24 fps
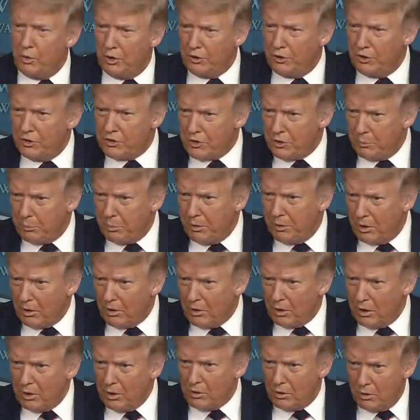will
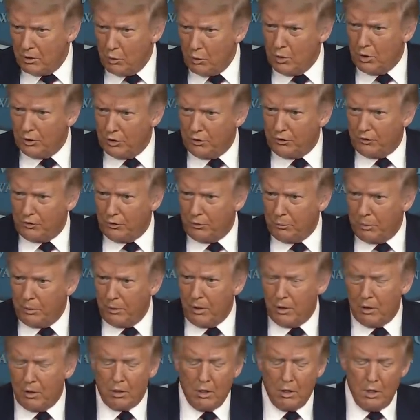disappear. It will
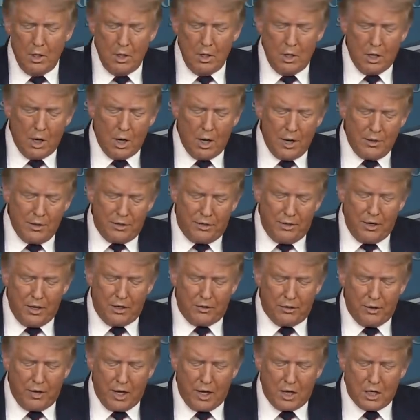disappear. I
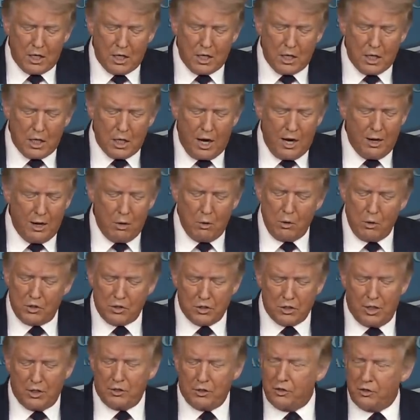think that uh, I
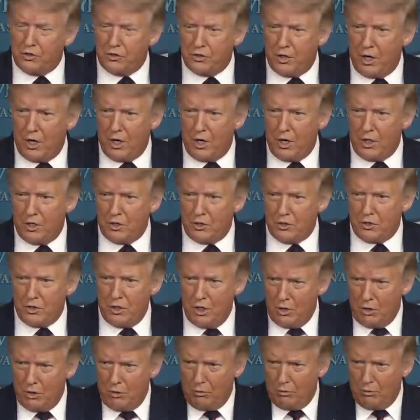always like to say, as
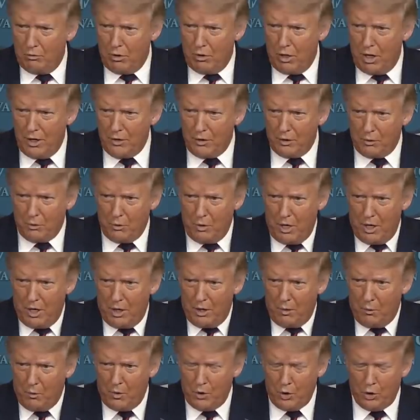you know, either
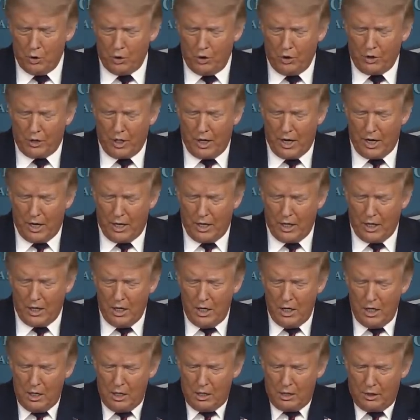way, when you look at it,
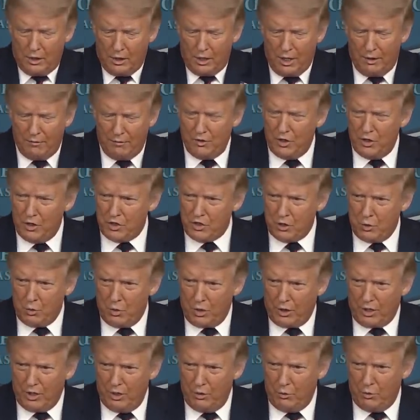the governors are
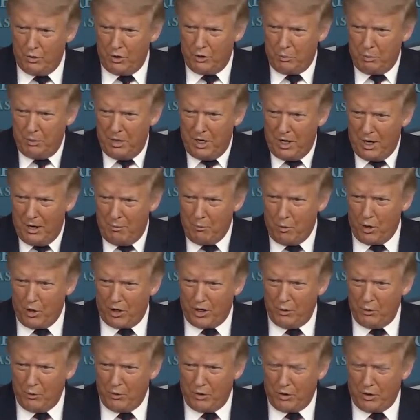working with me. I'm
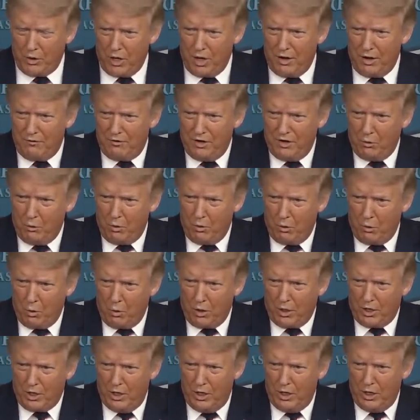working with the governor. We're
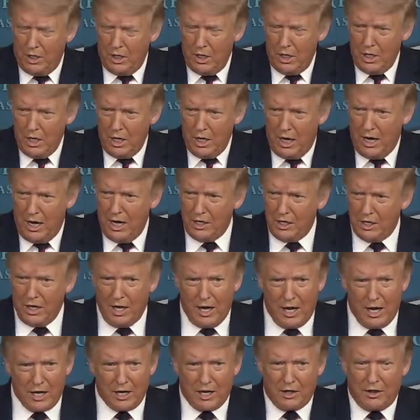working hand in
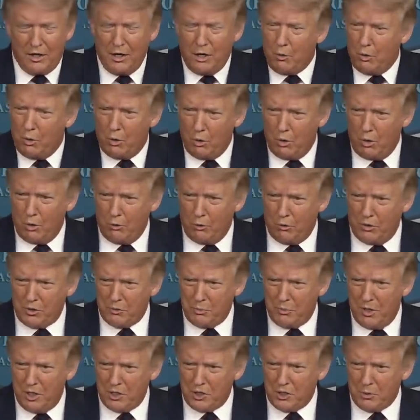hand. I think we're all
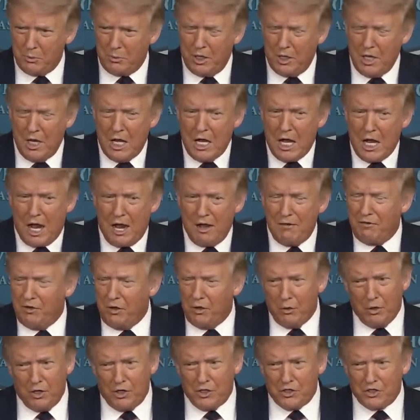responsible. I
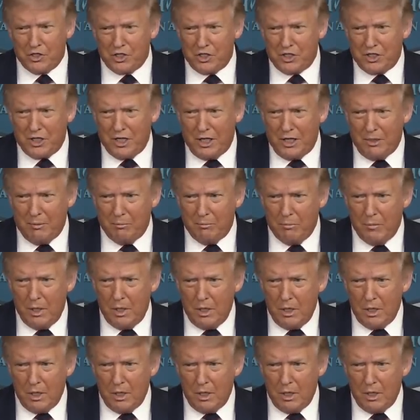view it as a team.